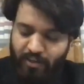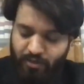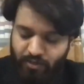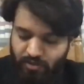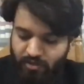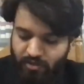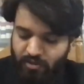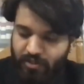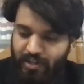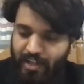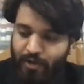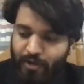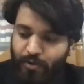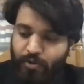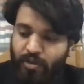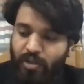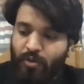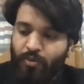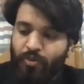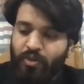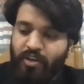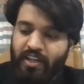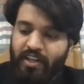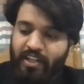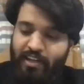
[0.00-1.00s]
narrowed down
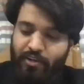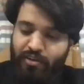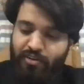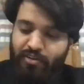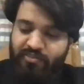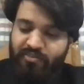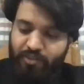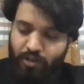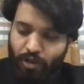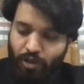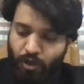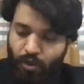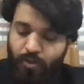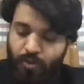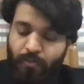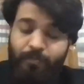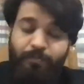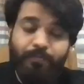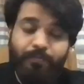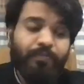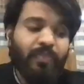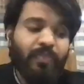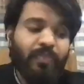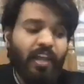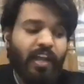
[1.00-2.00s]
an area of law,
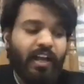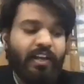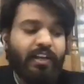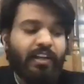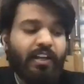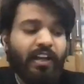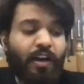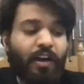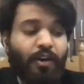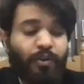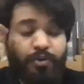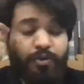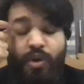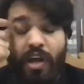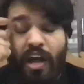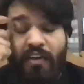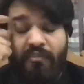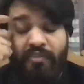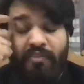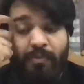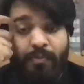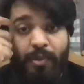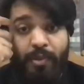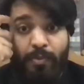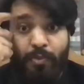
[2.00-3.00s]
and now you have a
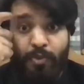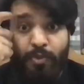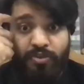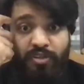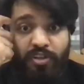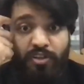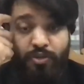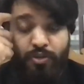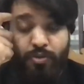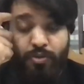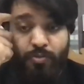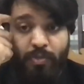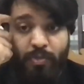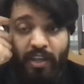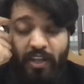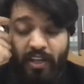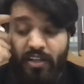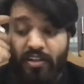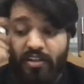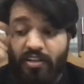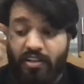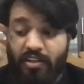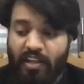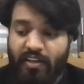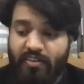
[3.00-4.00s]
proposal to make,
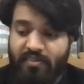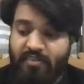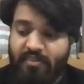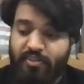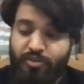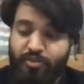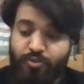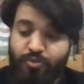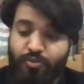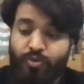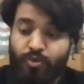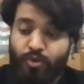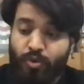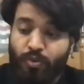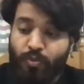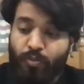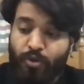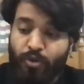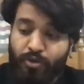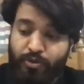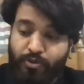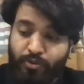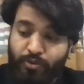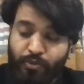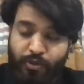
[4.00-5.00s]
as in you know what
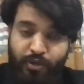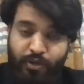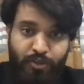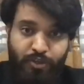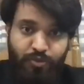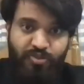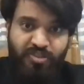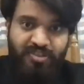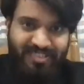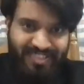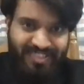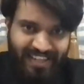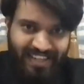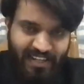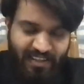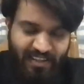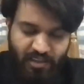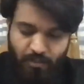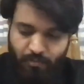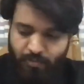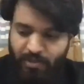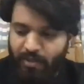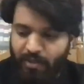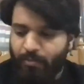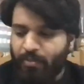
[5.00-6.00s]
you're going to say in the
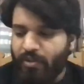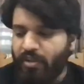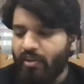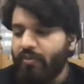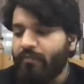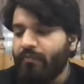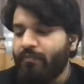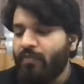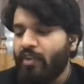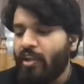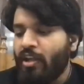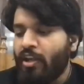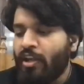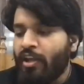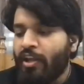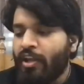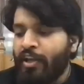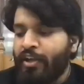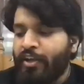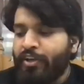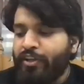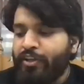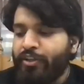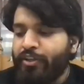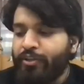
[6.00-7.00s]
paper,
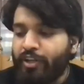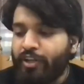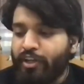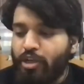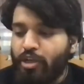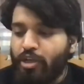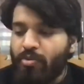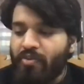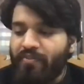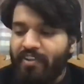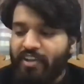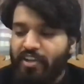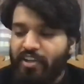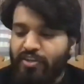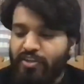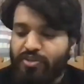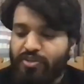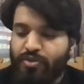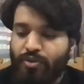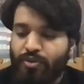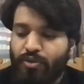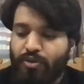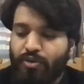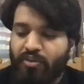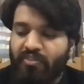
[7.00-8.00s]
you need to be very
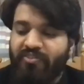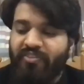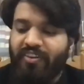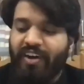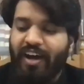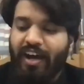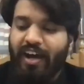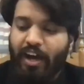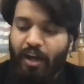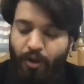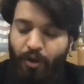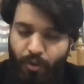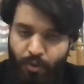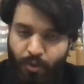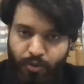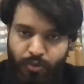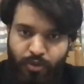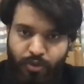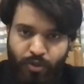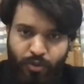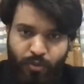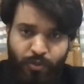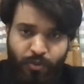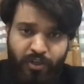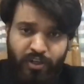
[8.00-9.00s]
sure of how you're
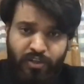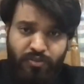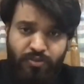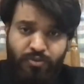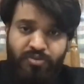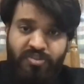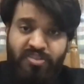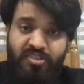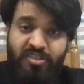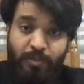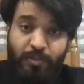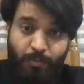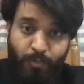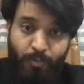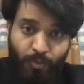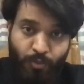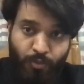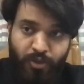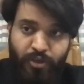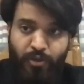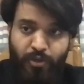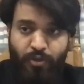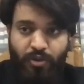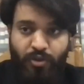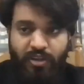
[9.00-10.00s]
going to support
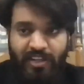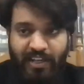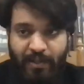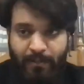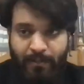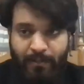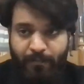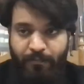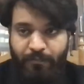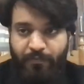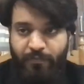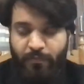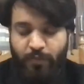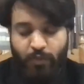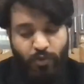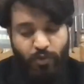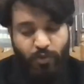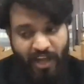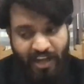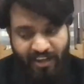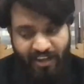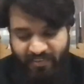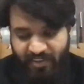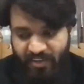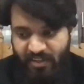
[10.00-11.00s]
your claim. You
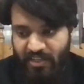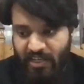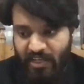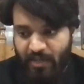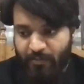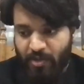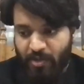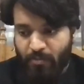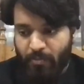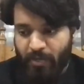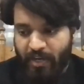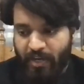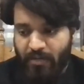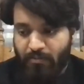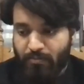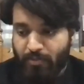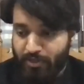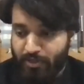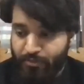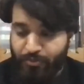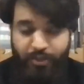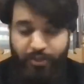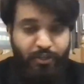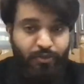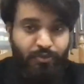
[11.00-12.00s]
have a claim in mind, but you
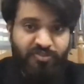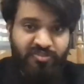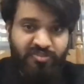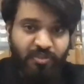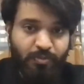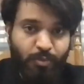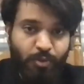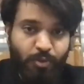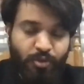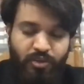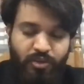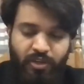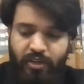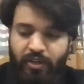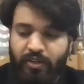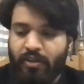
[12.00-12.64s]
need to support it.